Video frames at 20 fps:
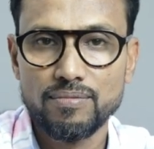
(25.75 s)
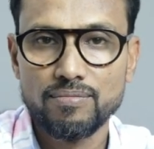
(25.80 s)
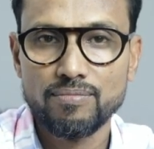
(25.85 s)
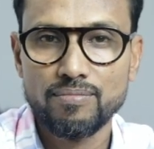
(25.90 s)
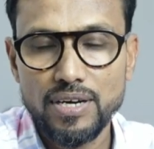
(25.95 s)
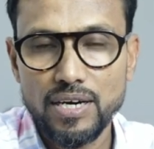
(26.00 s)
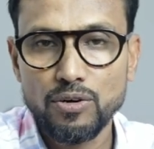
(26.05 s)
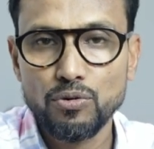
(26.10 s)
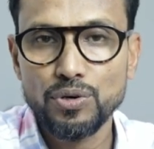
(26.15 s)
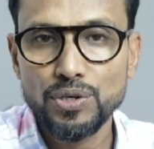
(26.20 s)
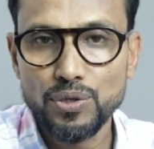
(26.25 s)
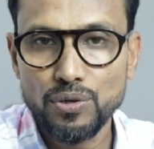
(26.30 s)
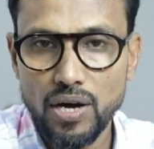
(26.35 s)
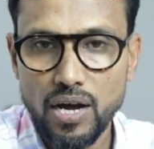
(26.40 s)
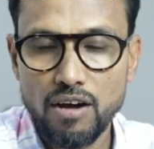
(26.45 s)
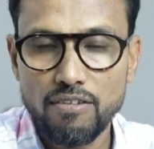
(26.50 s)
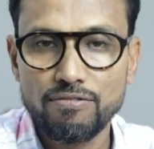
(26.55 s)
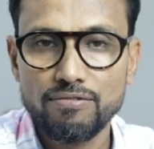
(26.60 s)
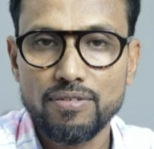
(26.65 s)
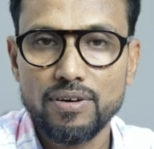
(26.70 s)
We are going to
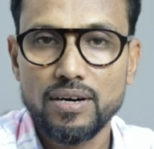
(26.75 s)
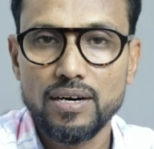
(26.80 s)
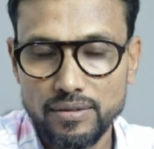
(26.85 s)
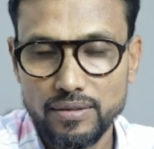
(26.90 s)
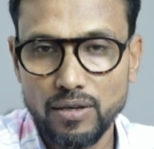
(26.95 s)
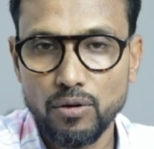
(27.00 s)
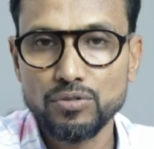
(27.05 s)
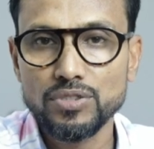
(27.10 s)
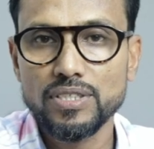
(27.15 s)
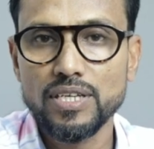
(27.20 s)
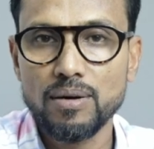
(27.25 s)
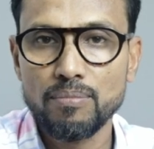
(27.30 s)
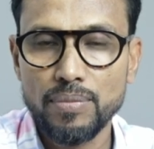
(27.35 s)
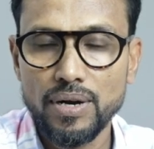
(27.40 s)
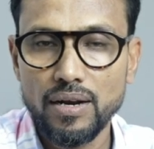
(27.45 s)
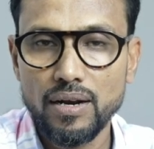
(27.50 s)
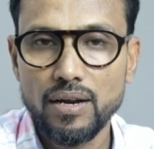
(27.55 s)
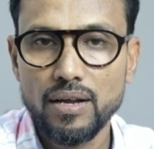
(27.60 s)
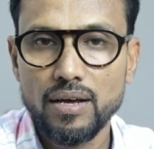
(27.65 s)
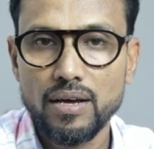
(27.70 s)
have 1000
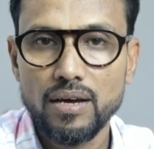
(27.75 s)
ml